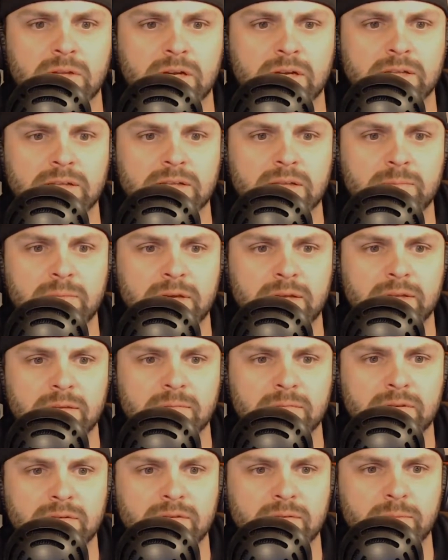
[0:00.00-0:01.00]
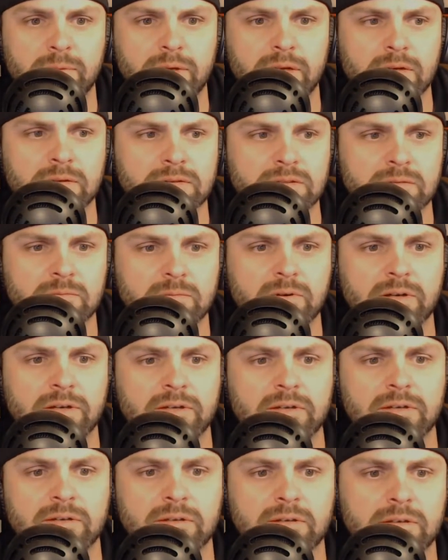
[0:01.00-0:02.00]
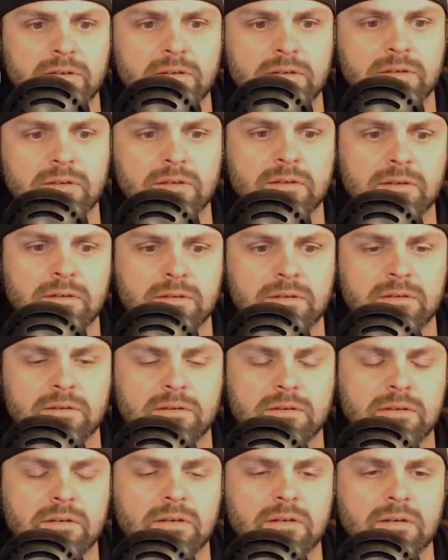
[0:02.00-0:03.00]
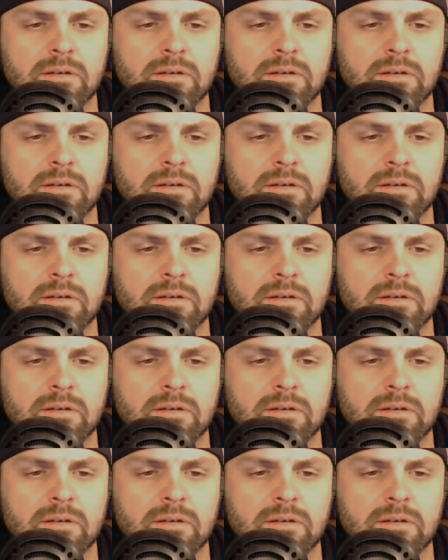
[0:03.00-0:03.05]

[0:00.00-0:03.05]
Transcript: they made them disappear in some way. Huh.